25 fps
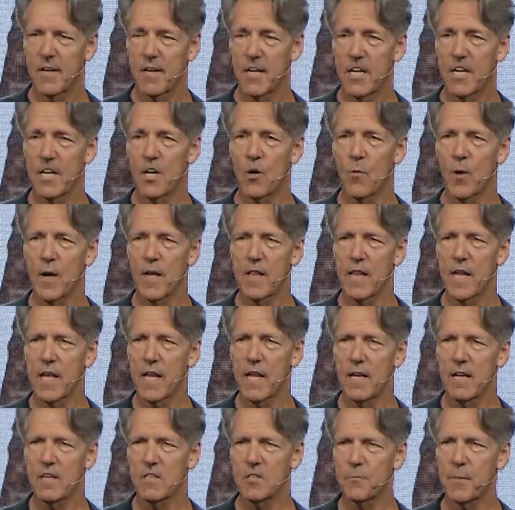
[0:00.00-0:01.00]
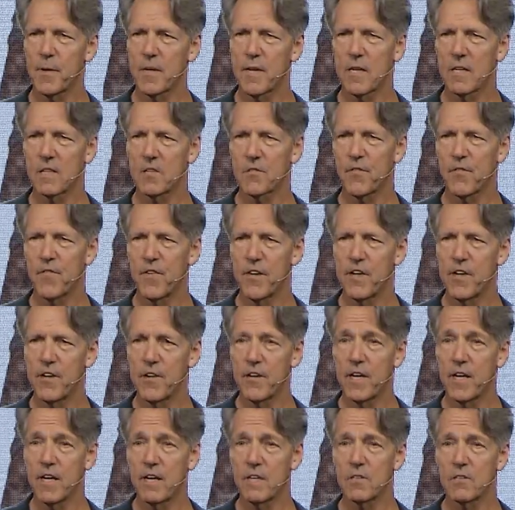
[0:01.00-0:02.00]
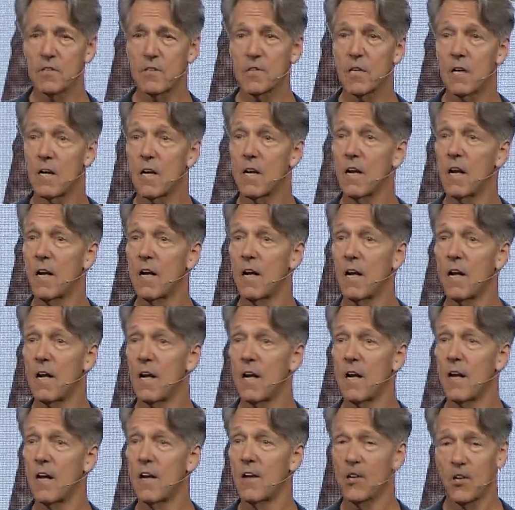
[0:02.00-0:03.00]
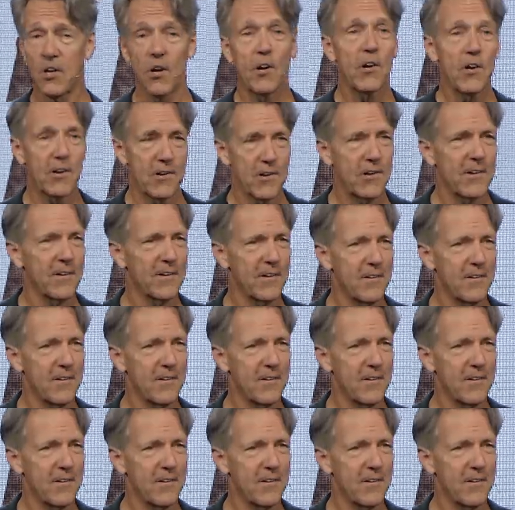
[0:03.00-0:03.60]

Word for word: You know why that is? Because fear is learned.